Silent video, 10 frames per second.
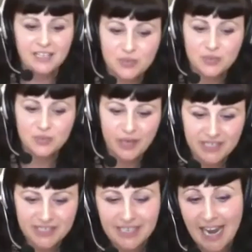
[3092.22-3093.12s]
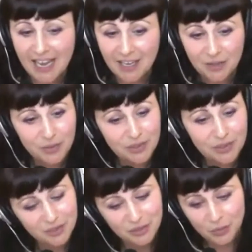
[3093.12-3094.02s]
then I just wanted to end with a
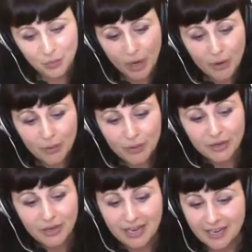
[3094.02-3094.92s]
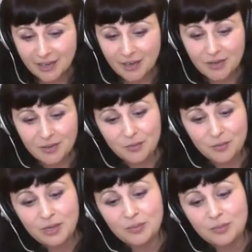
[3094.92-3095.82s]
little quote, okay?
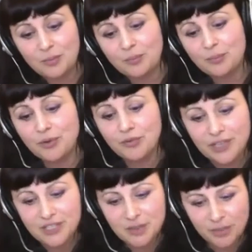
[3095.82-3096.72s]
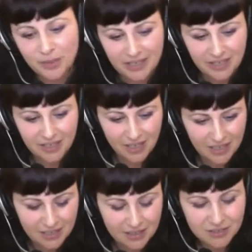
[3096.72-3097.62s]
When Professor Brian
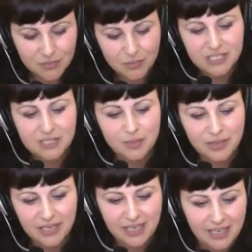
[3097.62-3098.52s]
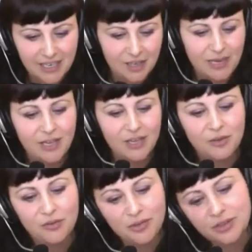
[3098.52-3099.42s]
Cox was speaking
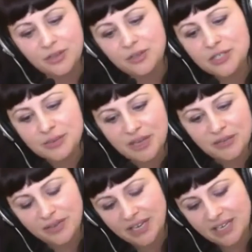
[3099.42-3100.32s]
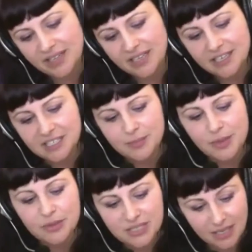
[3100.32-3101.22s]
about the news about finding the Higgs
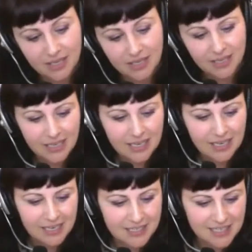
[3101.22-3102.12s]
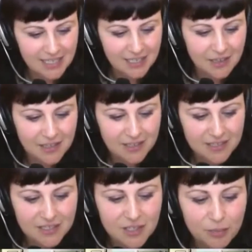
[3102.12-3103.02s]
boson, he said, This
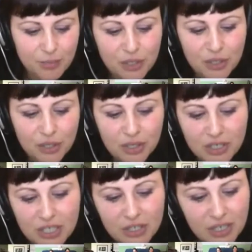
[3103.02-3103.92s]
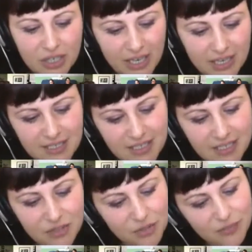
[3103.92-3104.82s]
is pure
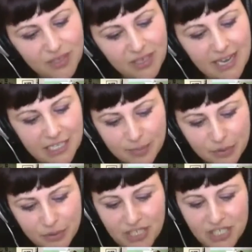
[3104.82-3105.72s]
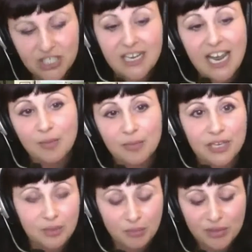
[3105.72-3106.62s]
curiosity driven exploration
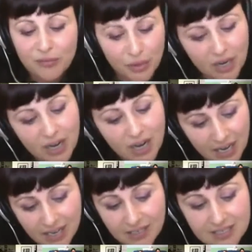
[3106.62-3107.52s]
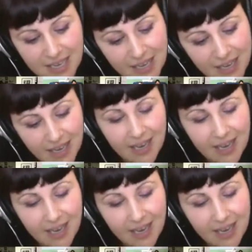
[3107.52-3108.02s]
happening before our eyes.